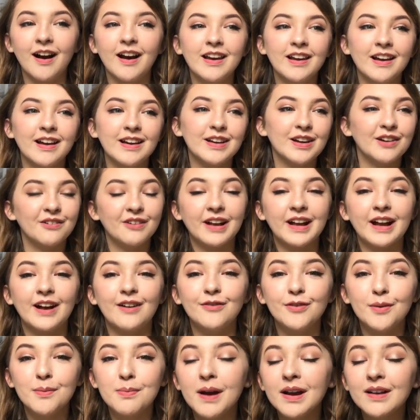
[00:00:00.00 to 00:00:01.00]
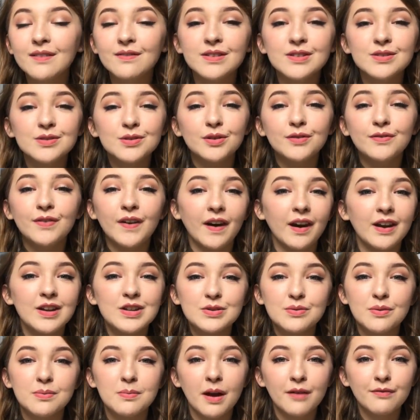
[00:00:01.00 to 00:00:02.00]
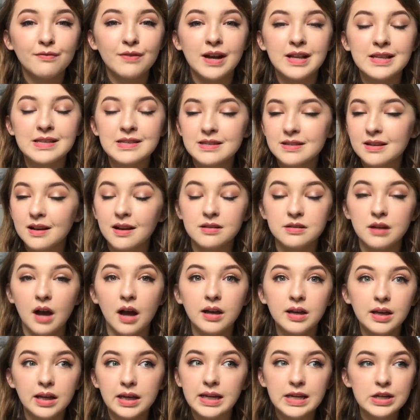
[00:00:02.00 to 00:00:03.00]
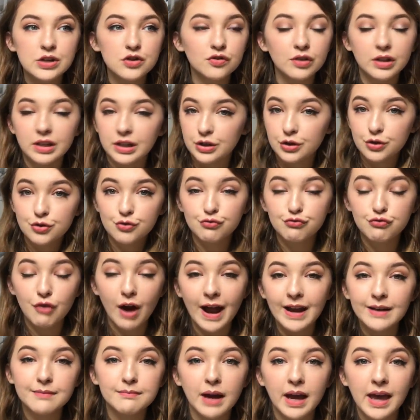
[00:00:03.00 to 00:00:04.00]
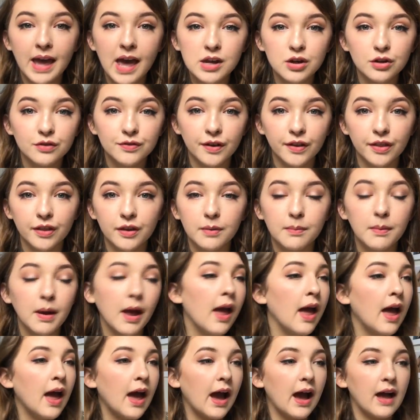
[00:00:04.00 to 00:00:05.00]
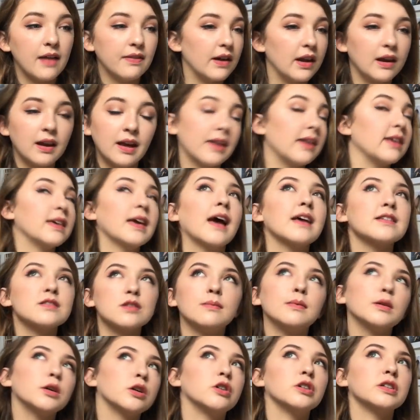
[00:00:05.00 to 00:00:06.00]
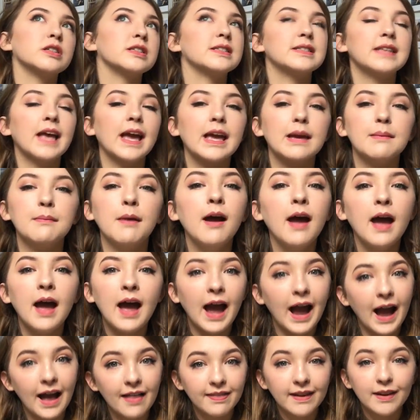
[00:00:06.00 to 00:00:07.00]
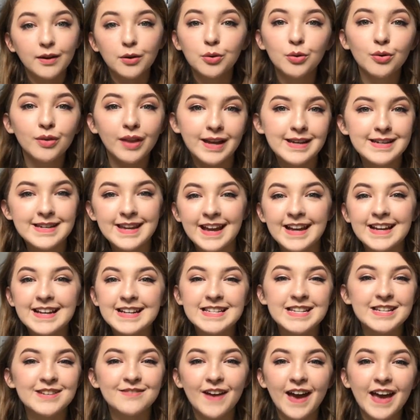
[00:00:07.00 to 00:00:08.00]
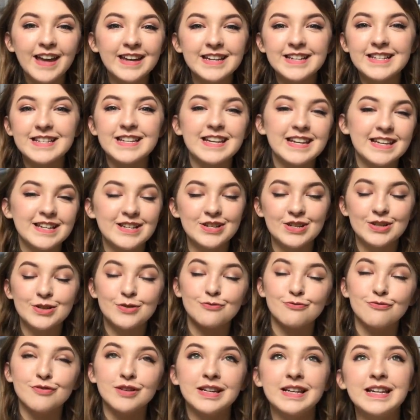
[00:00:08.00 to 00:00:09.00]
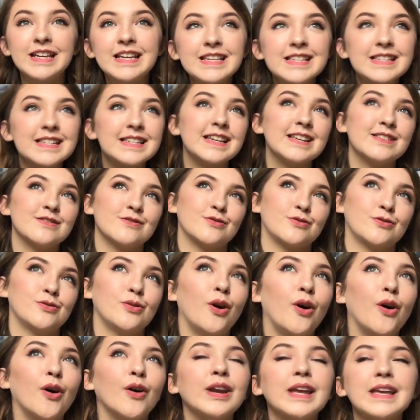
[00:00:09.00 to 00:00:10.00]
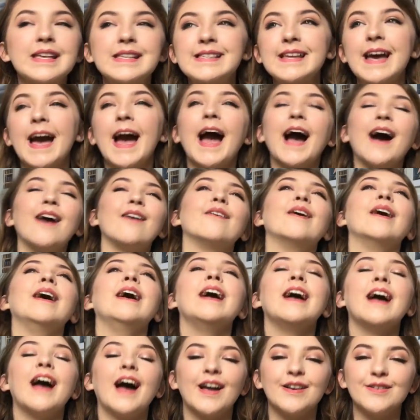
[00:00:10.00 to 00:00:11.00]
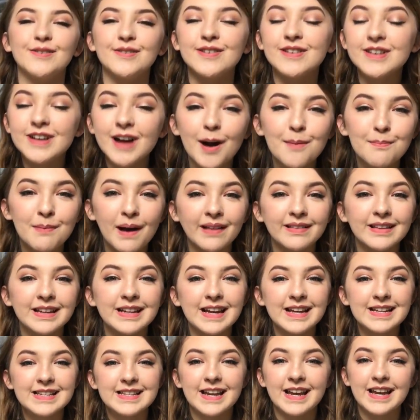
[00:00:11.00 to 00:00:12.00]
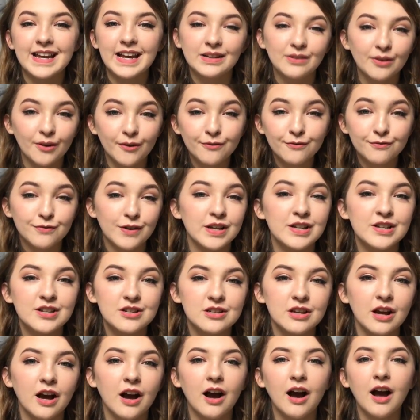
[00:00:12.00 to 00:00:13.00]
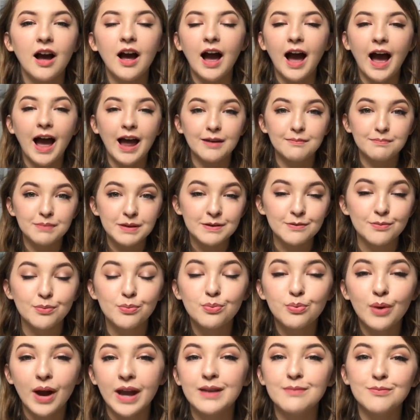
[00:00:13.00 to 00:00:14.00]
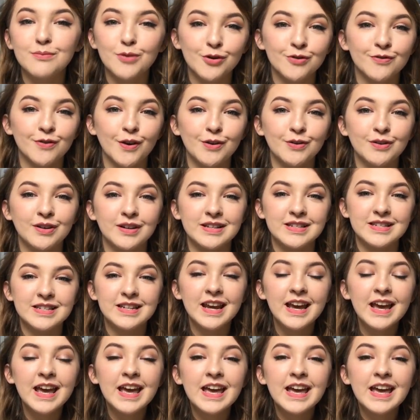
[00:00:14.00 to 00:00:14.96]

I like going out for breakfast or for lunch with my friends, because I can literally just rant my head off at them and they're like, yes, oh my god, same, and then all that negative energy is just released, it's gone, it's out, and you can come back the next day and have a fresh start and be way more focused.